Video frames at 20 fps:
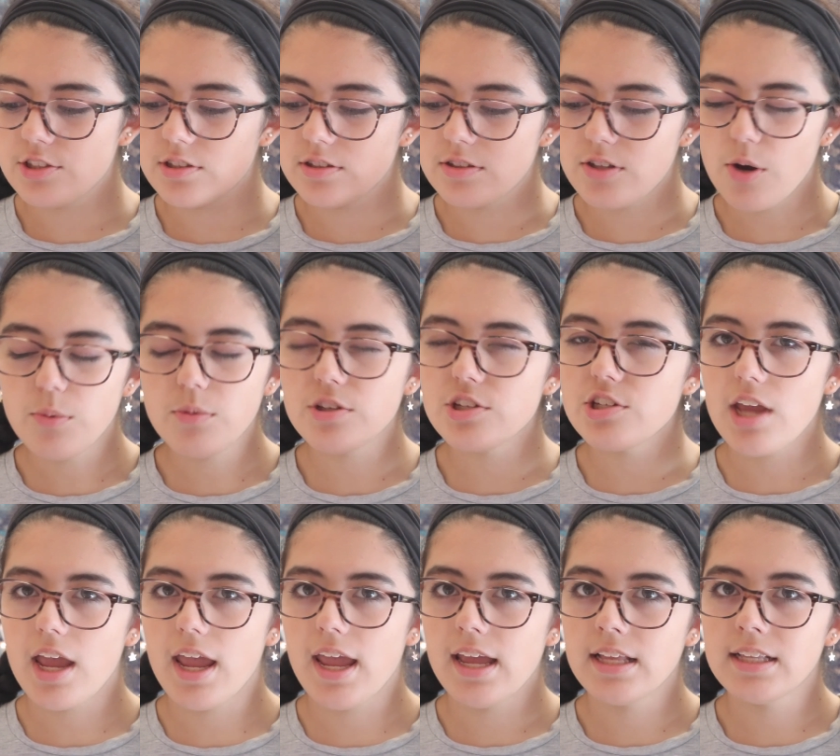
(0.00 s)
don't
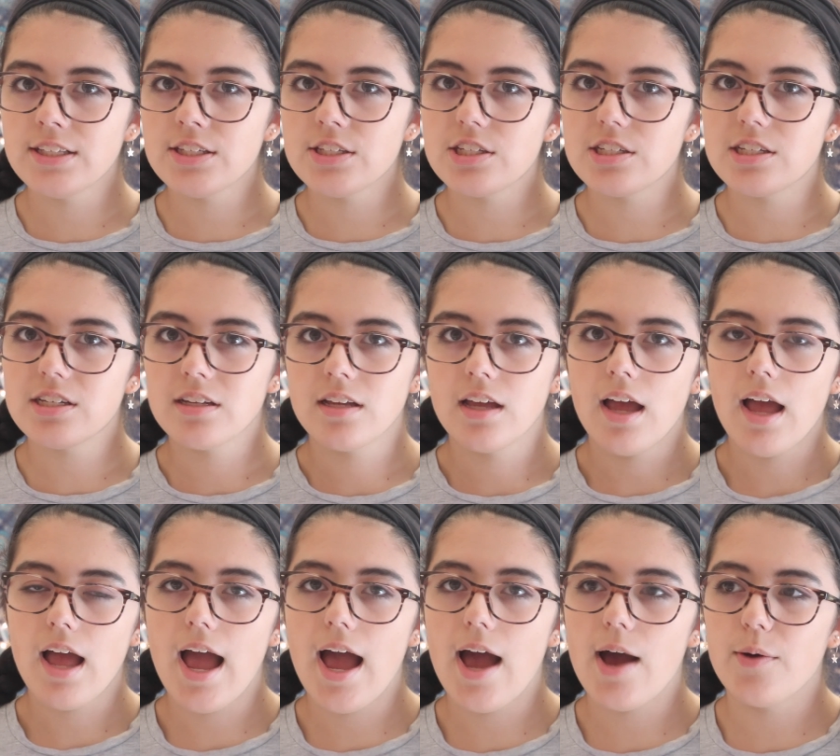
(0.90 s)
change
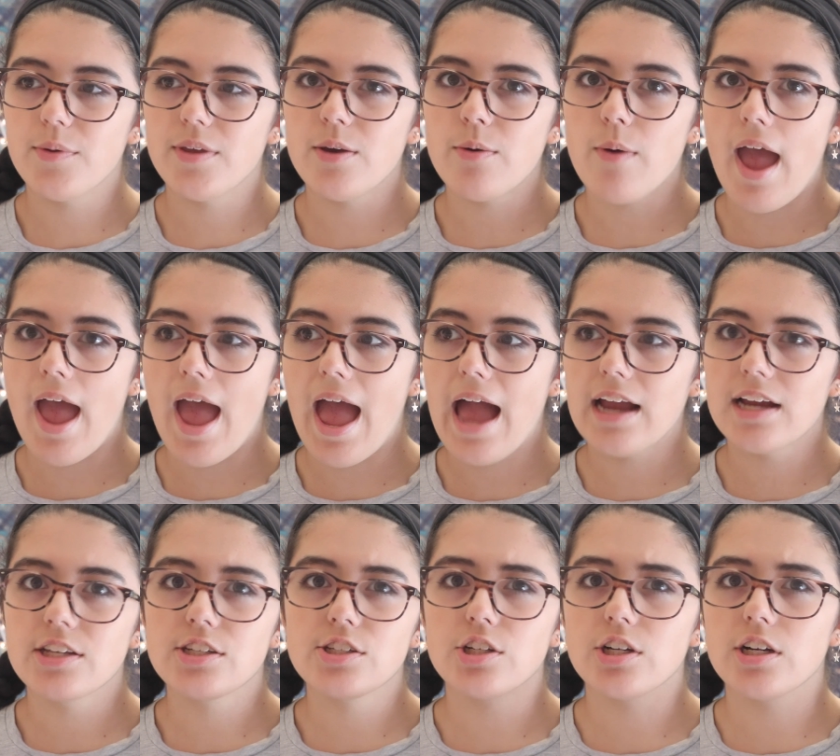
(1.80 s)
how you
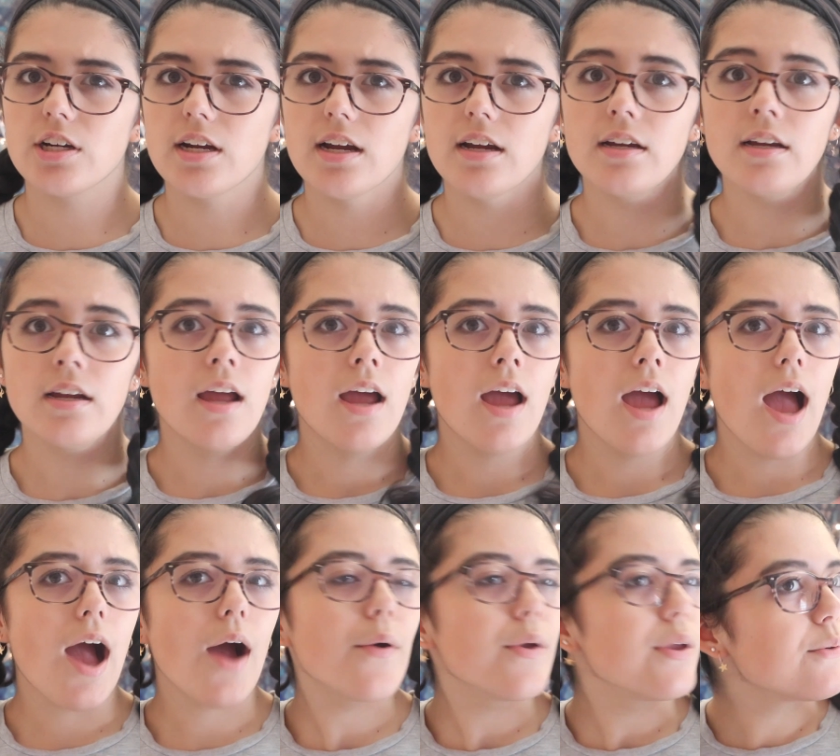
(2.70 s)
act or
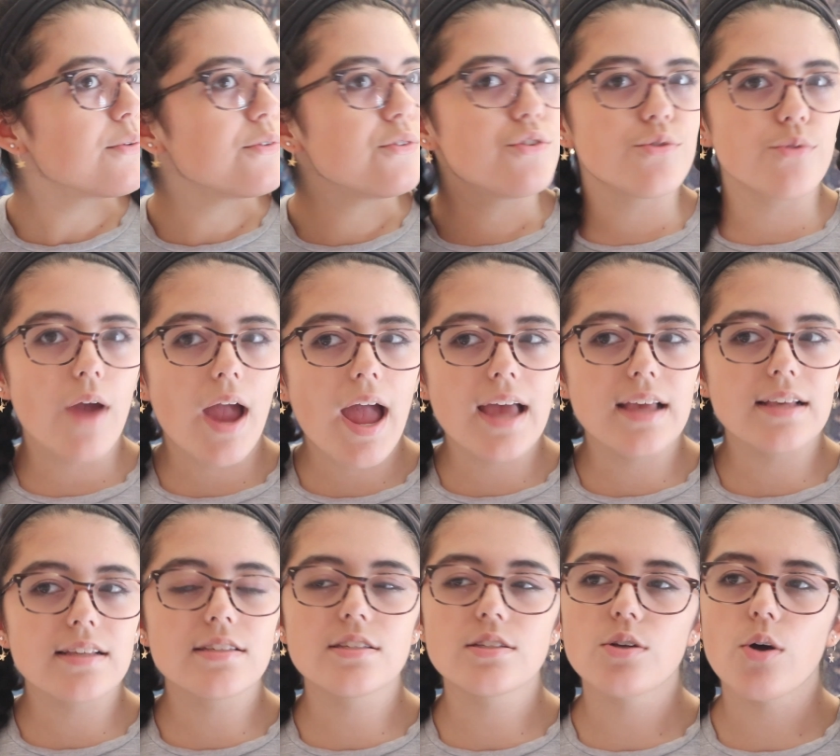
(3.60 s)
how you
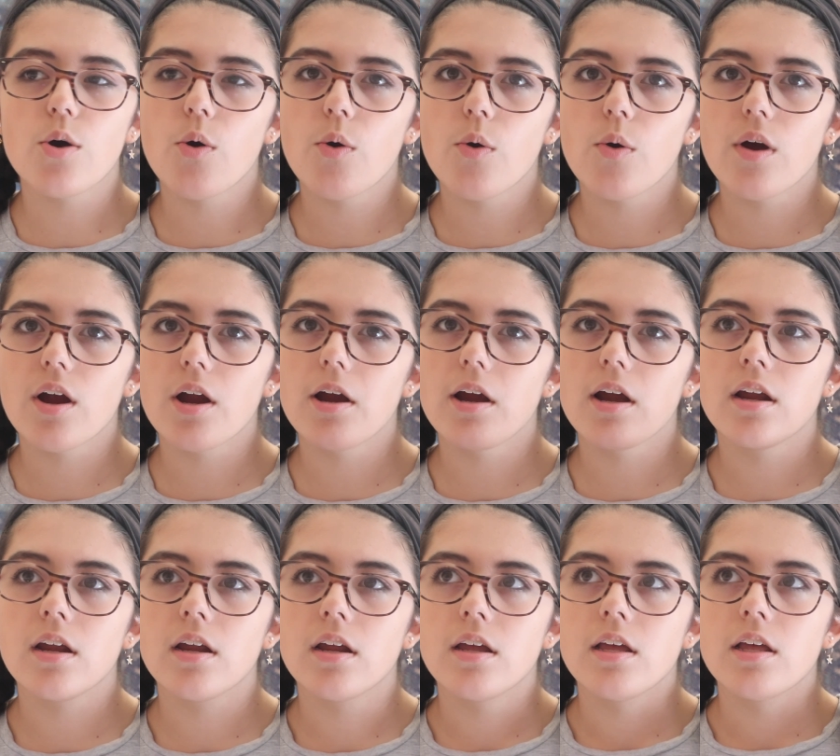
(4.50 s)
dress or
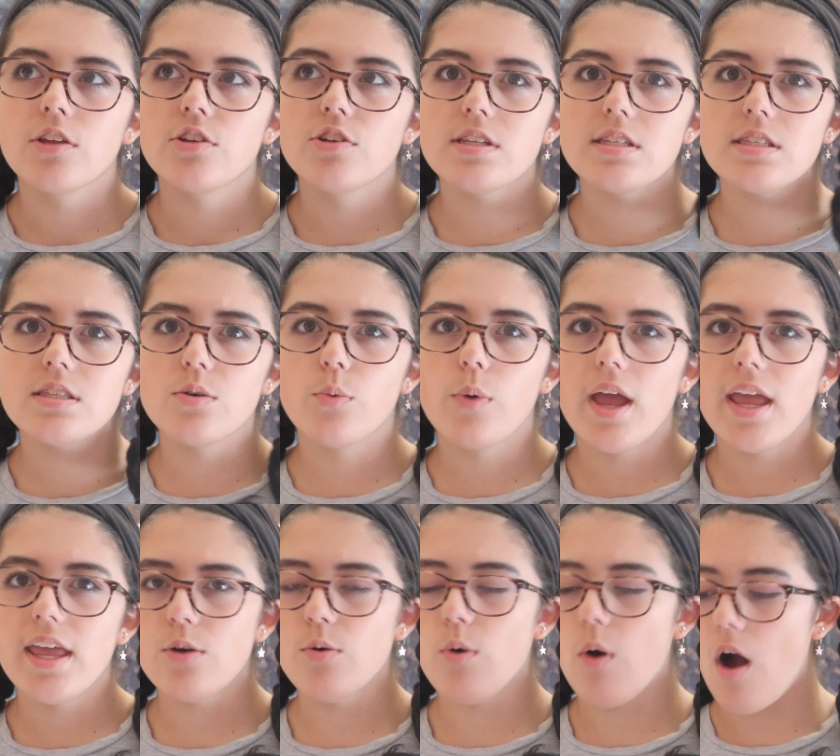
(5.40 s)
just the
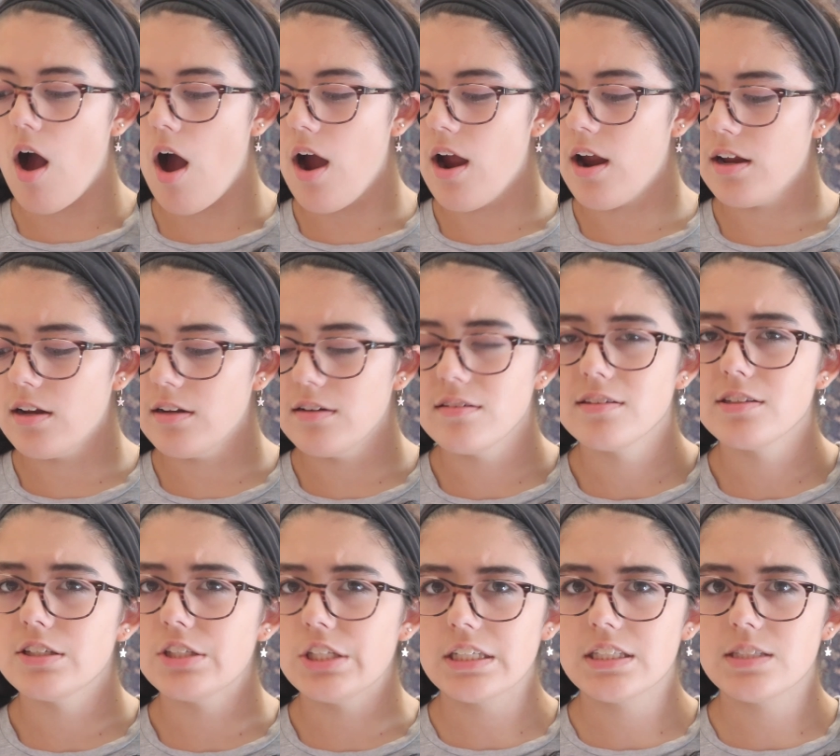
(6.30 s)
way you are
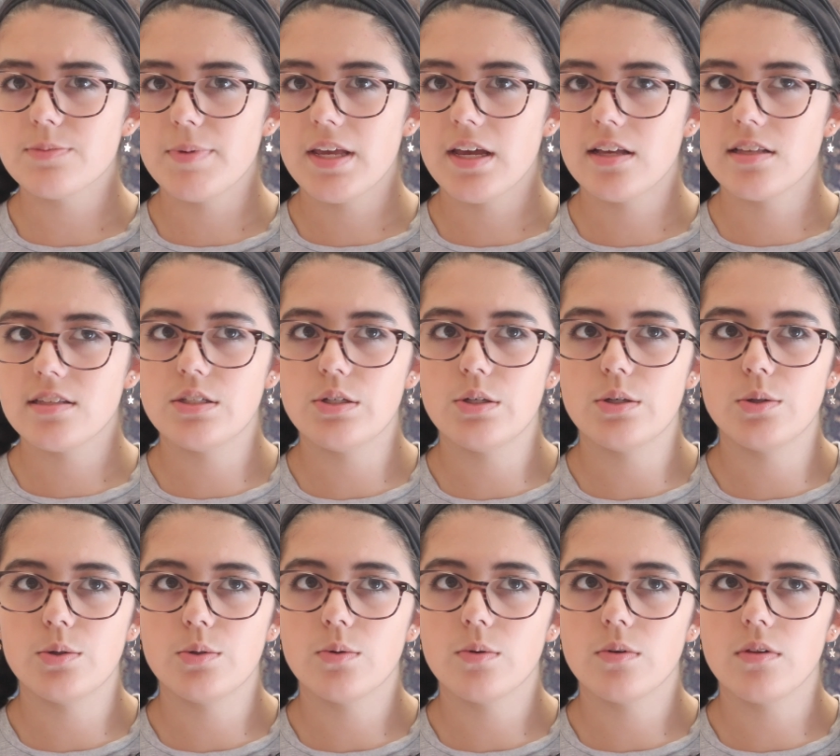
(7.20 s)
just because
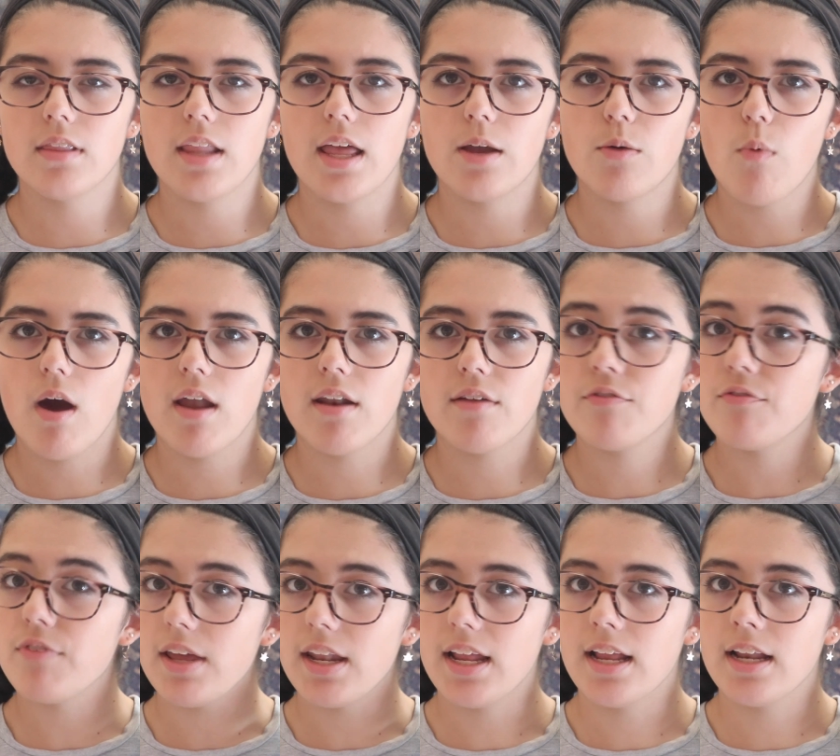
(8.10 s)
you like want to
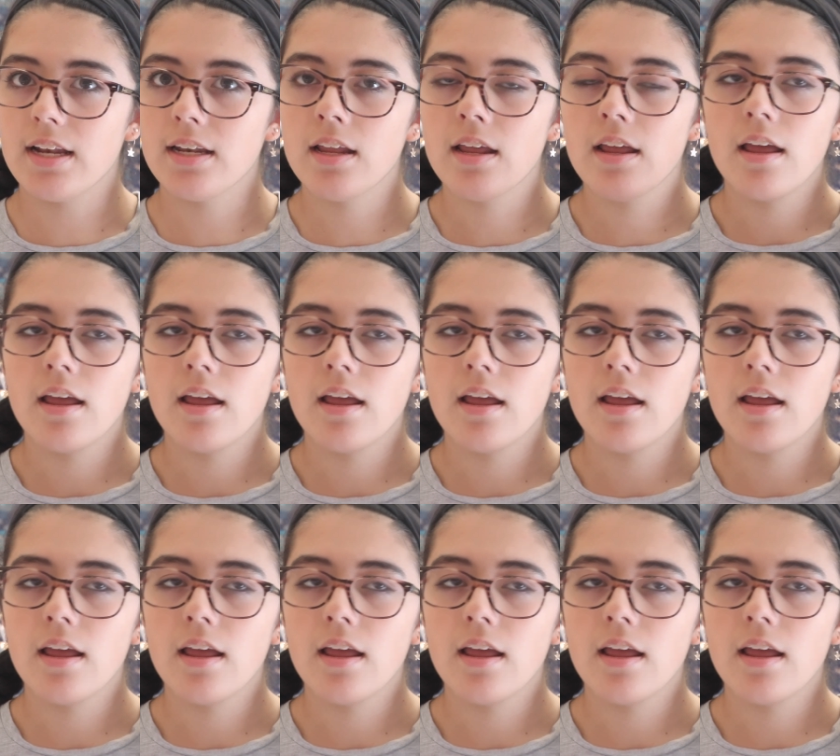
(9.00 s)
fit in